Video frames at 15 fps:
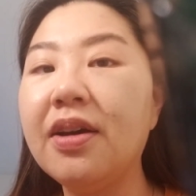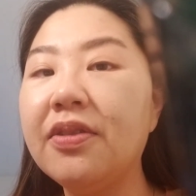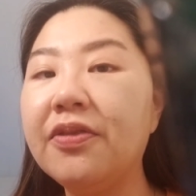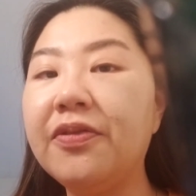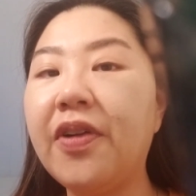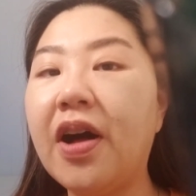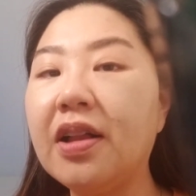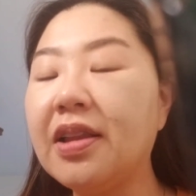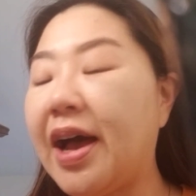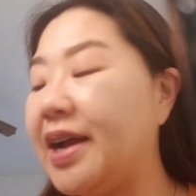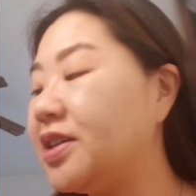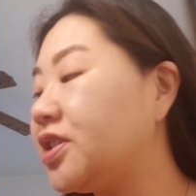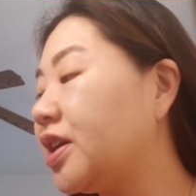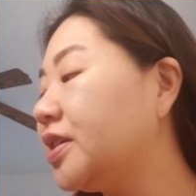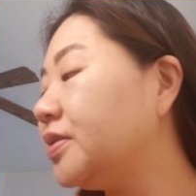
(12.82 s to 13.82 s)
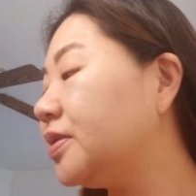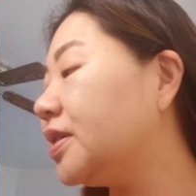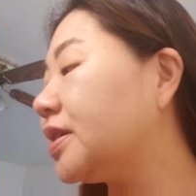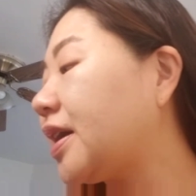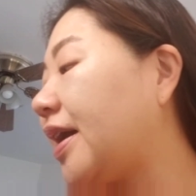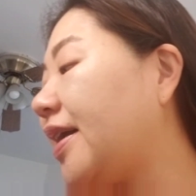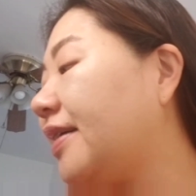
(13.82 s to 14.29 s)
fall eyeshadow
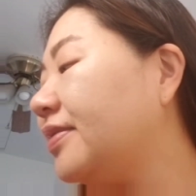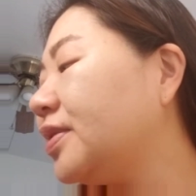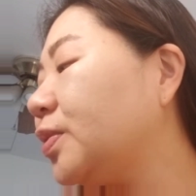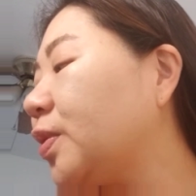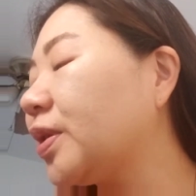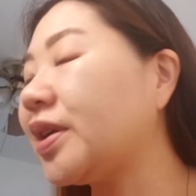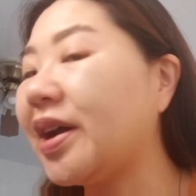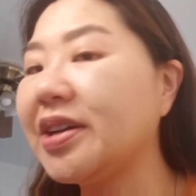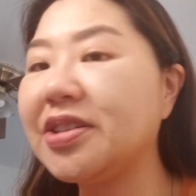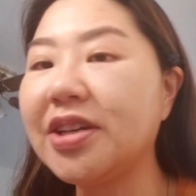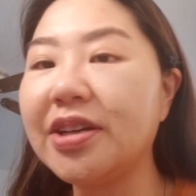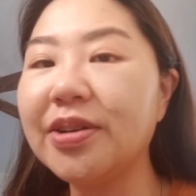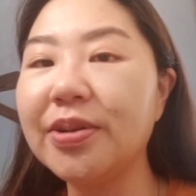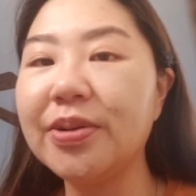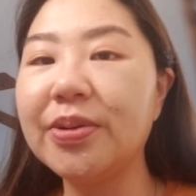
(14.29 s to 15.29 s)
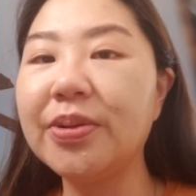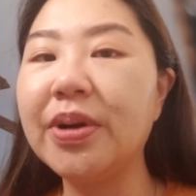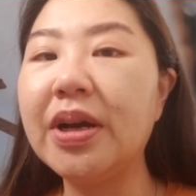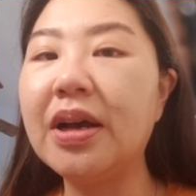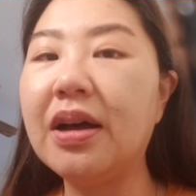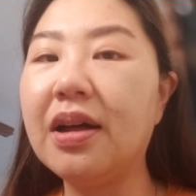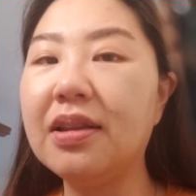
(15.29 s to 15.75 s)
look. I haven't worn eyeshadow
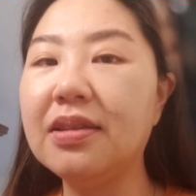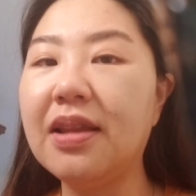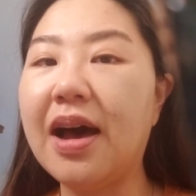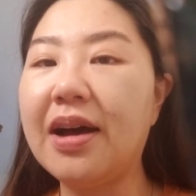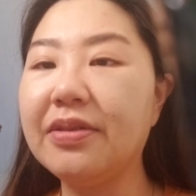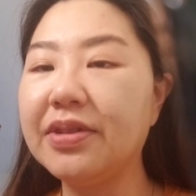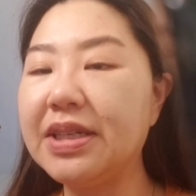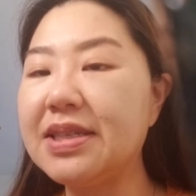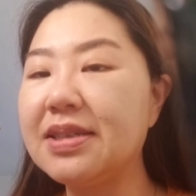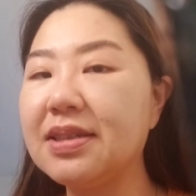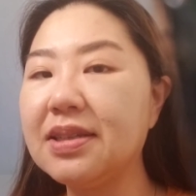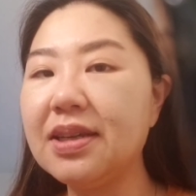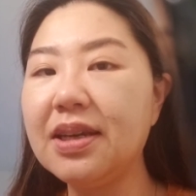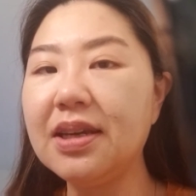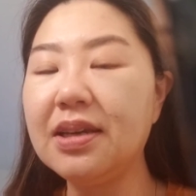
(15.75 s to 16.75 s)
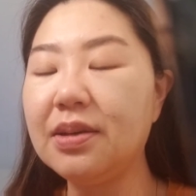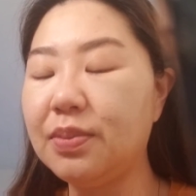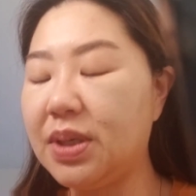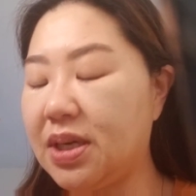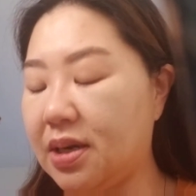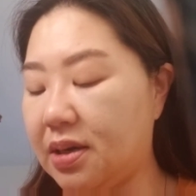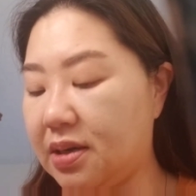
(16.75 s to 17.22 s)
a lot recently
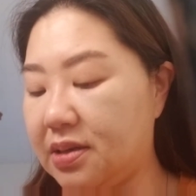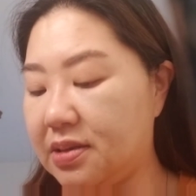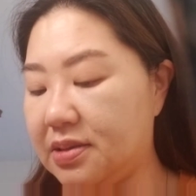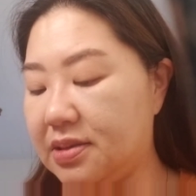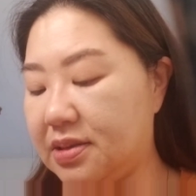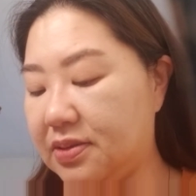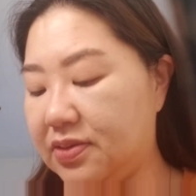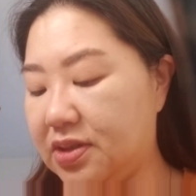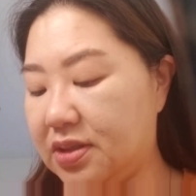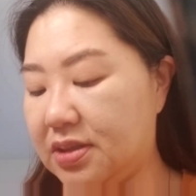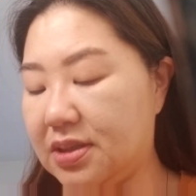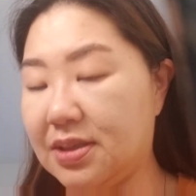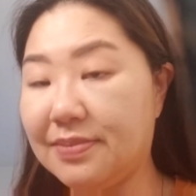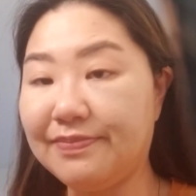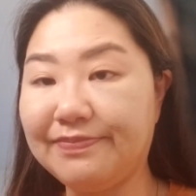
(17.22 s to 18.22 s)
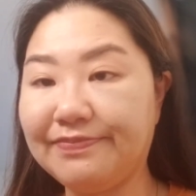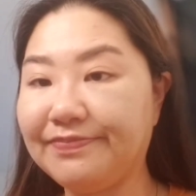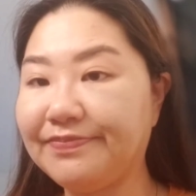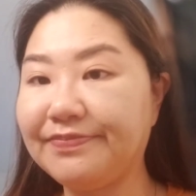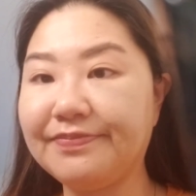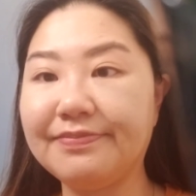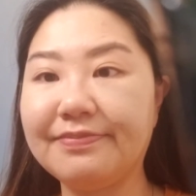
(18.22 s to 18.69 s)
because of just,
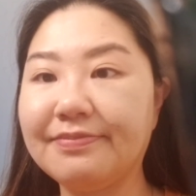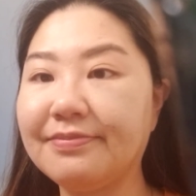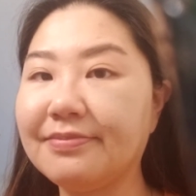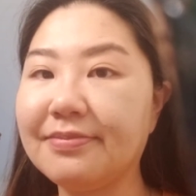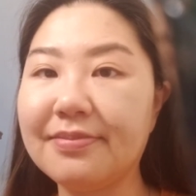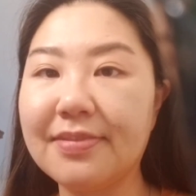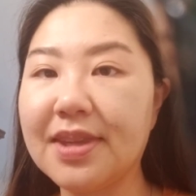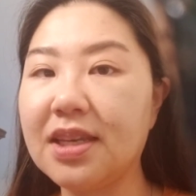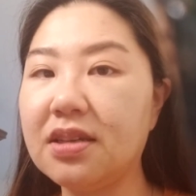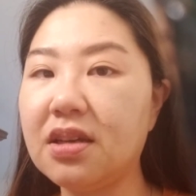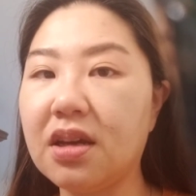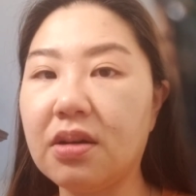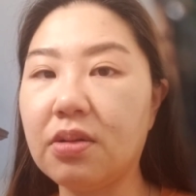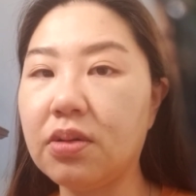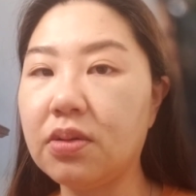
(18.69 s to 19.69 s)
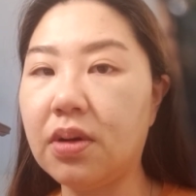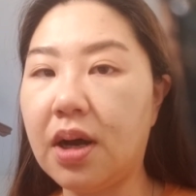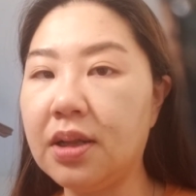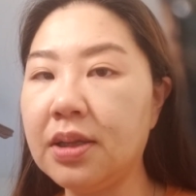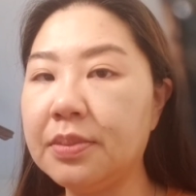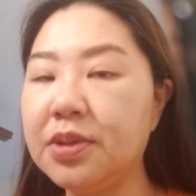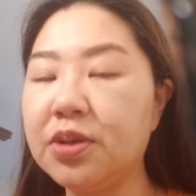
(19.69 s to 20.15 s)

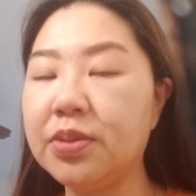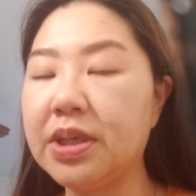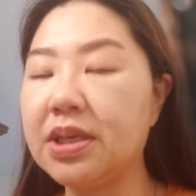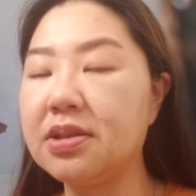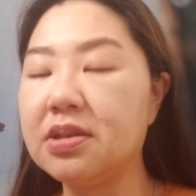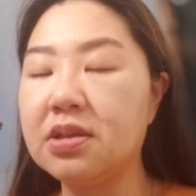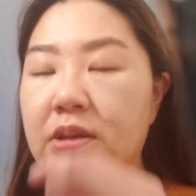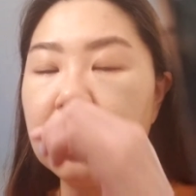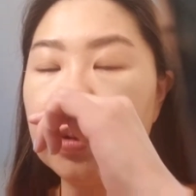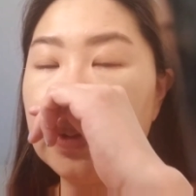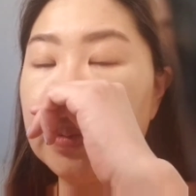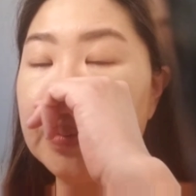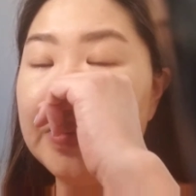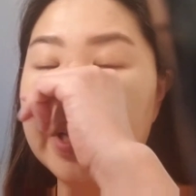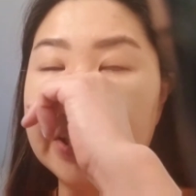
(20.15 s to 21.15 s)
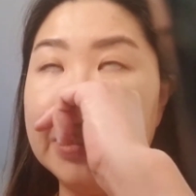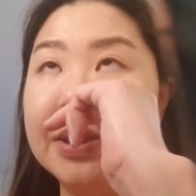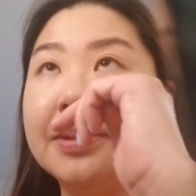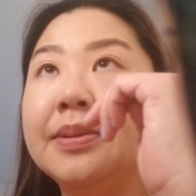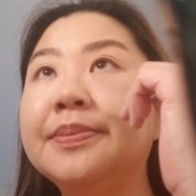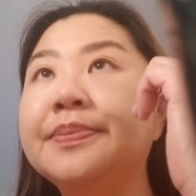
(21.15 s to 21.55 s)
all I'm doing is Zoom, and